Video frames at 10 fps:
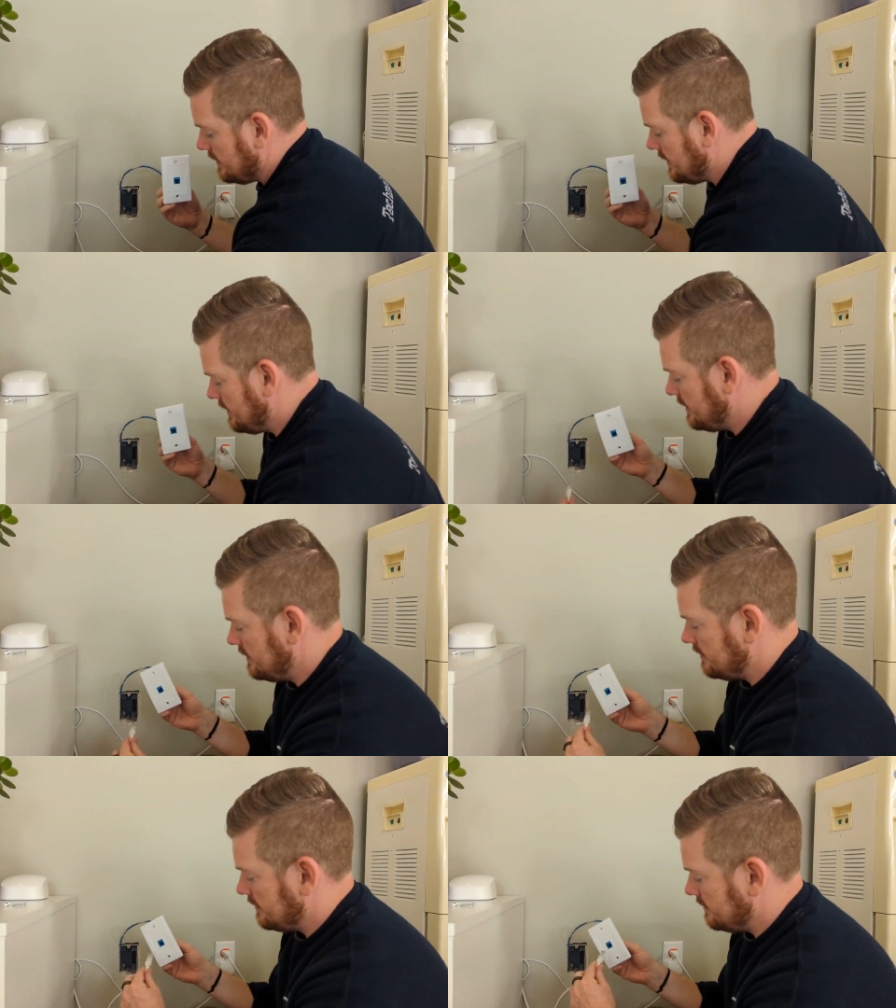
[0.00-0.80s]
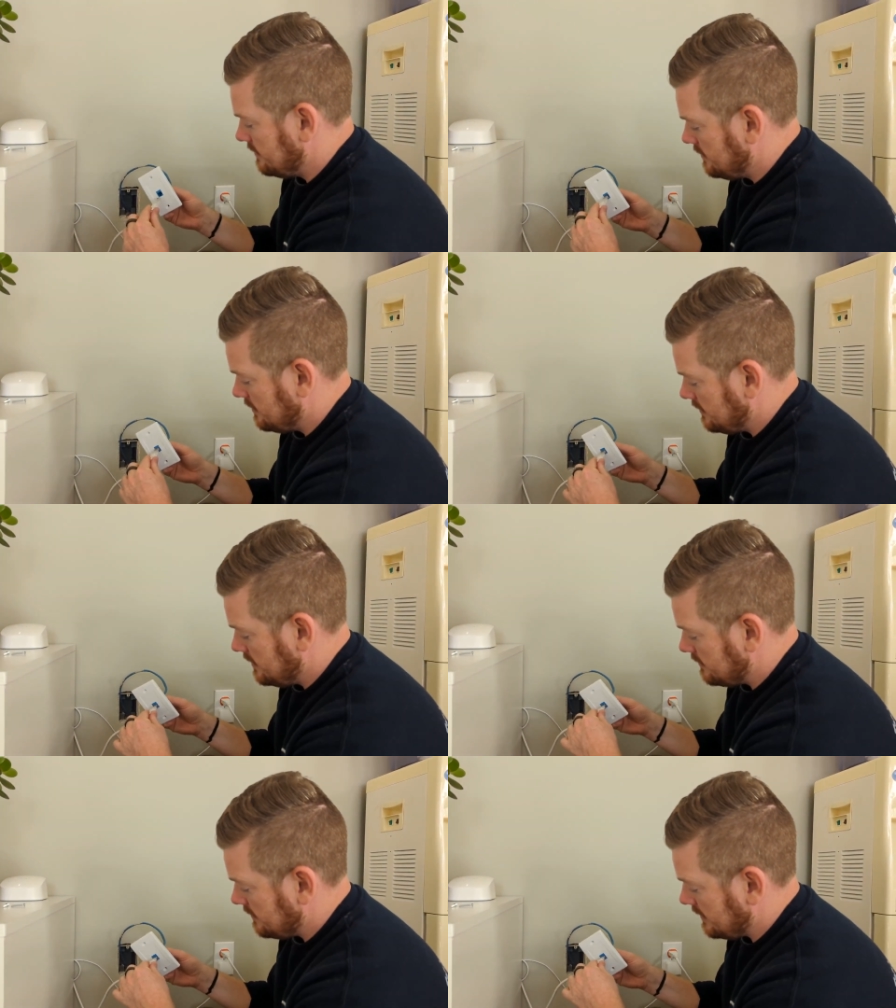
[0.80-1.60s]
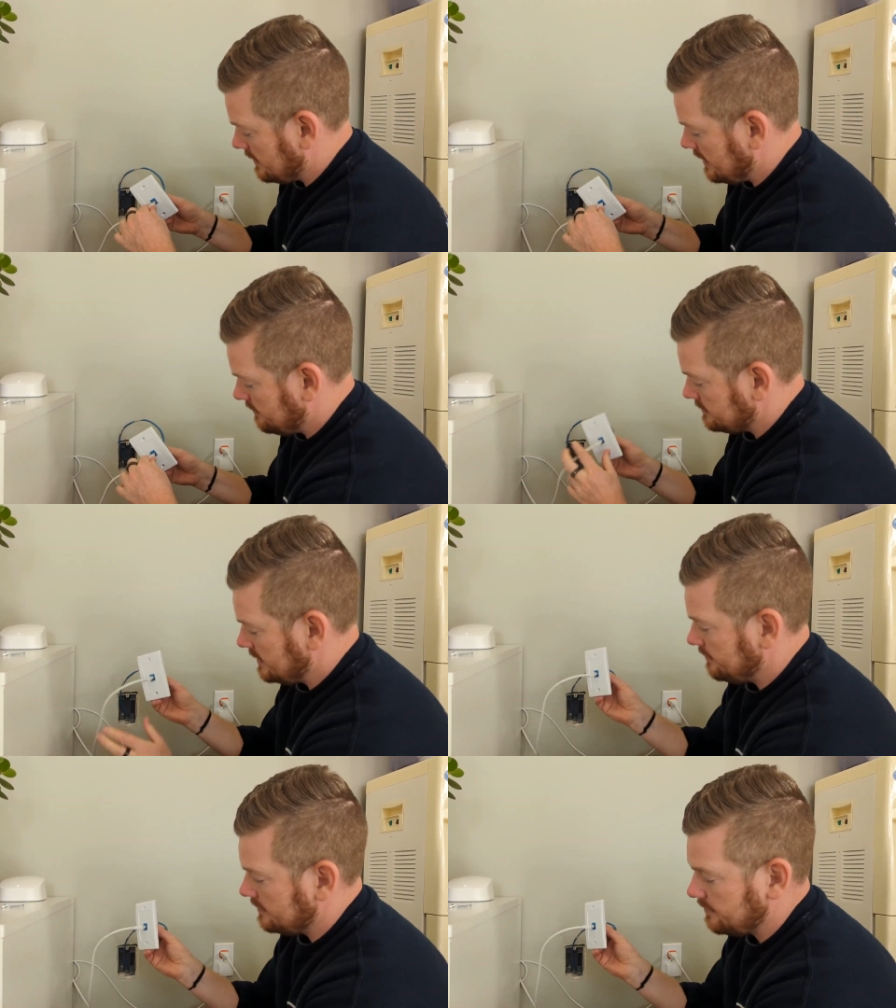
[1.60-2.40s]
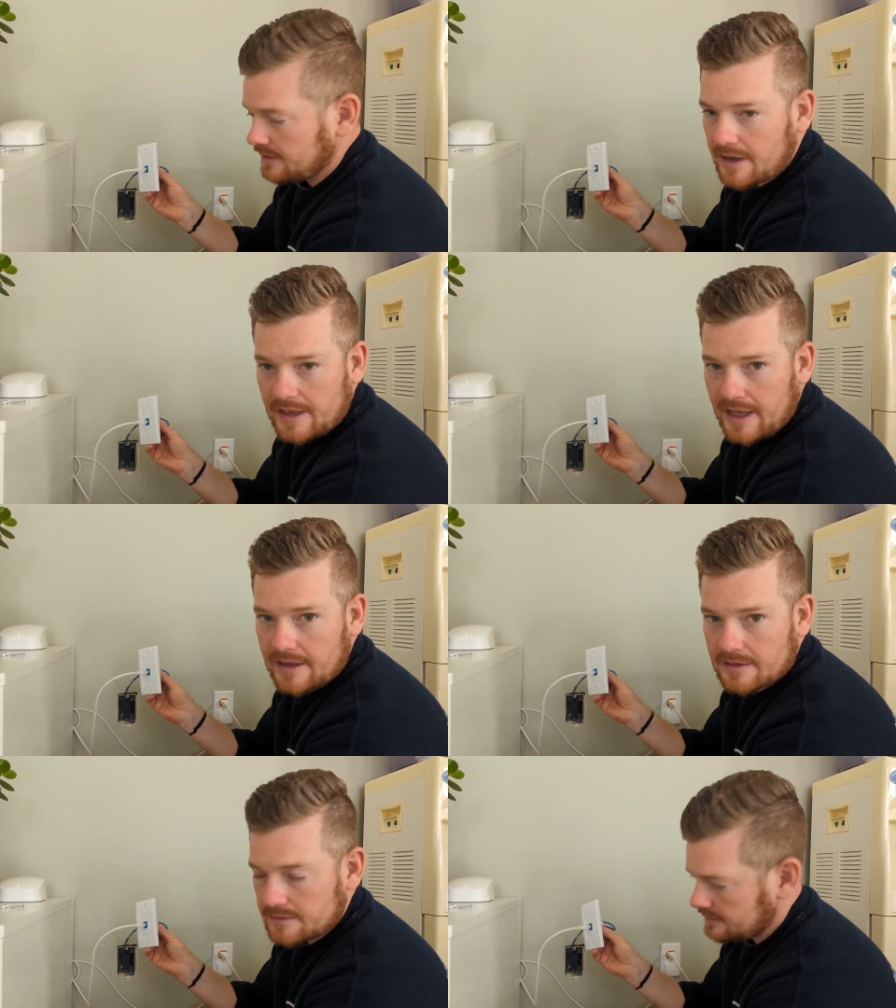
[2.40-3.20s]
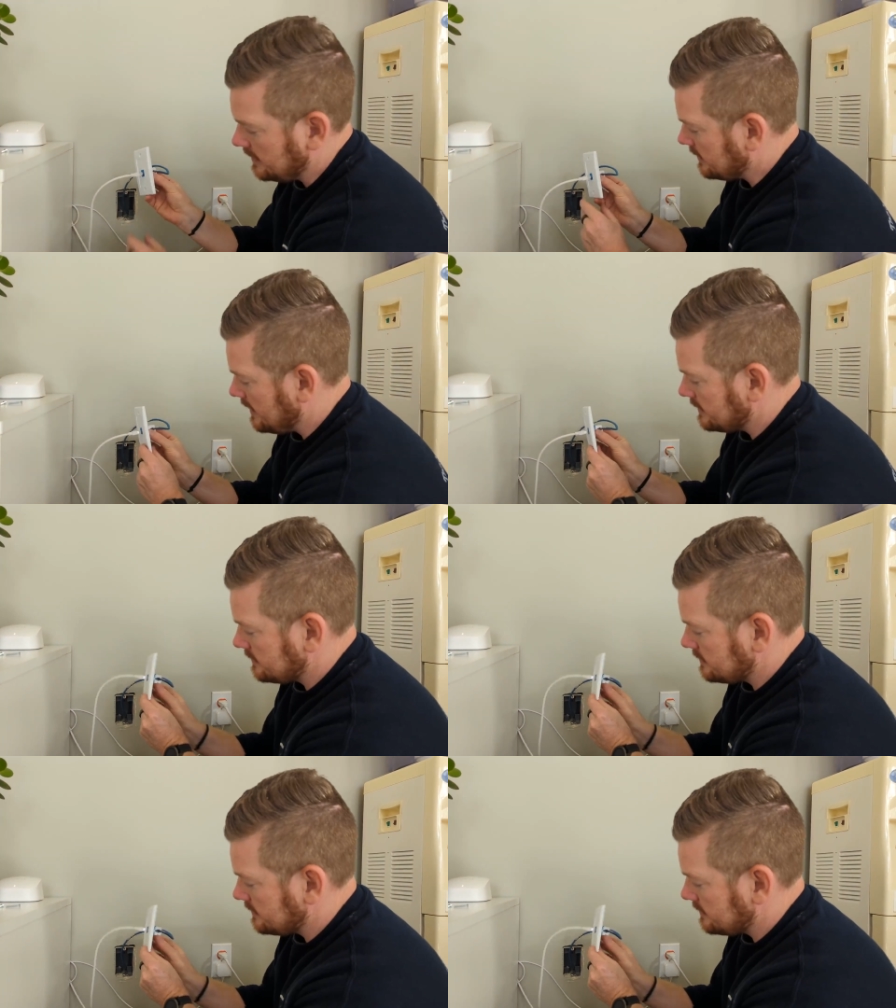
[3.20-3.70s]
And then you can, your ethernet cable is able to plug in like that.